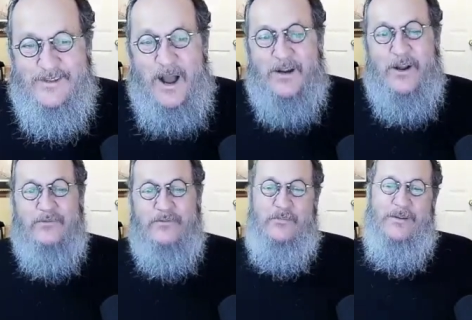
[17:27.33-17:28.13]

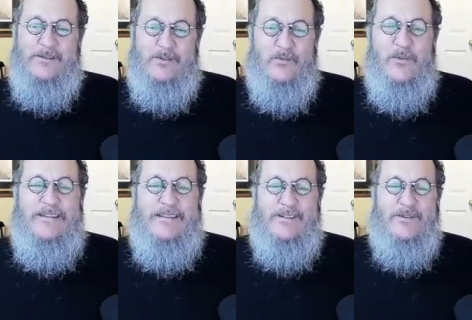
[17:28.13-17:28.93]
Yaakov spends
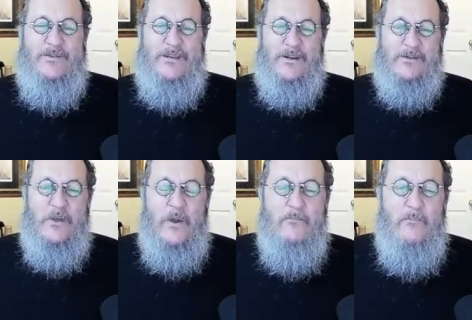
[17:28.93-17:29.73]
22 years
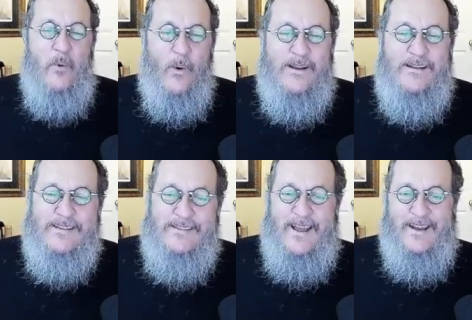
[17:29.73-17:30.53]
mourning
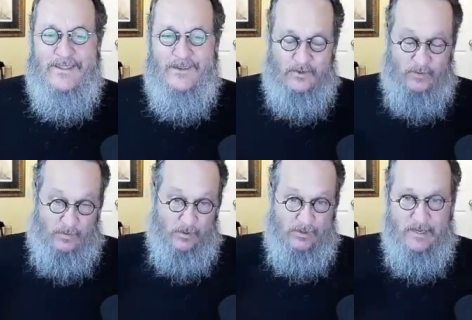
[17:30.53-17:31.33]
the death of
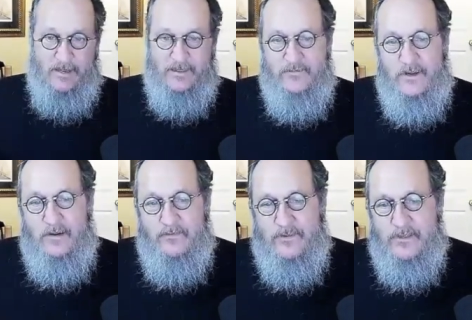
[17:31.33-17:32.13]
supposed death of,
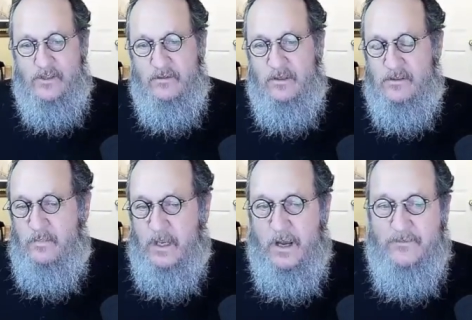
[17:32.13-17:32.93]
of his, his
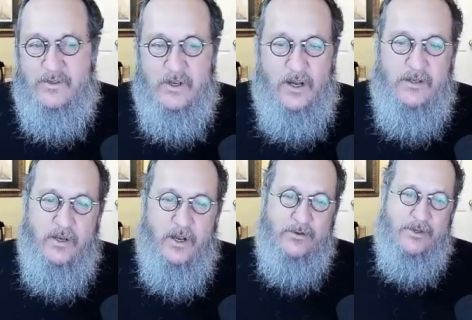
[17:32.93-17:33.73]
beloved son
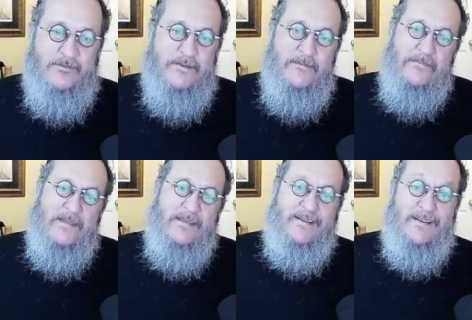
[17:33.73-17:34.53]
Joseph
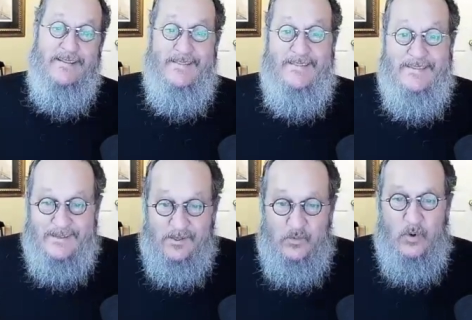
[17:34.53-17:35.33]
in
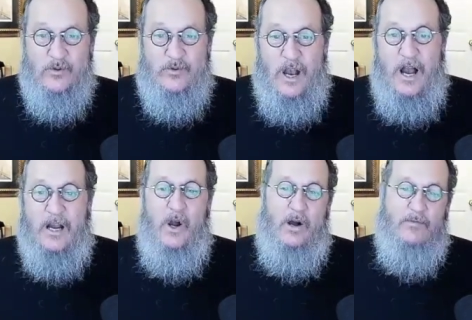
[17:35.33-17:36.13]
this world,
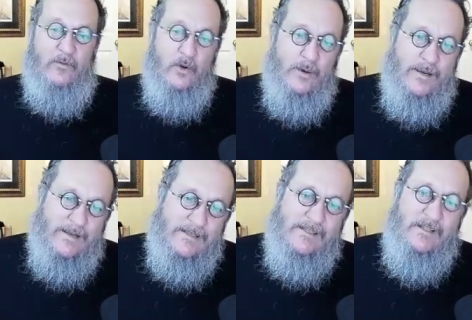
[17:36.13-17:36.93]
Yaakov, who
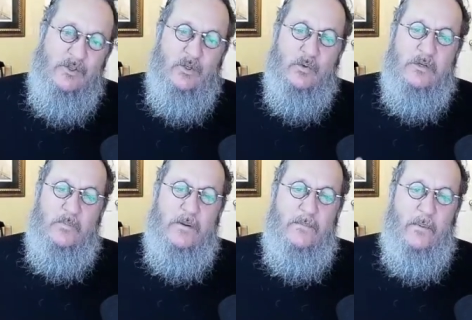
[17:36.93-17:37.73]
is the
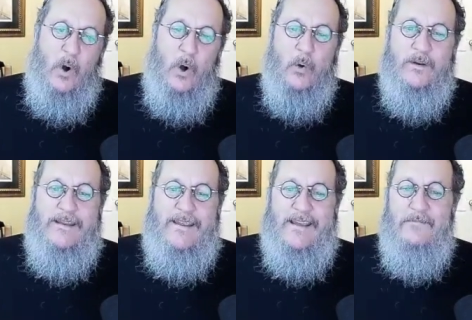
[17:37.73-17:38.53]
Jewish people,
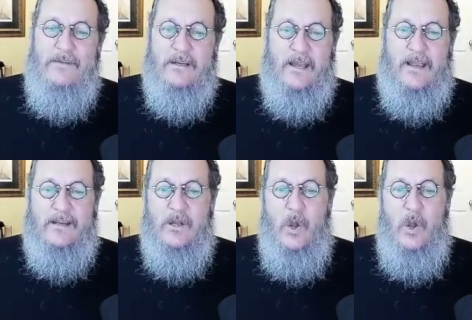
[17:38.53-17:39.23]
only emulate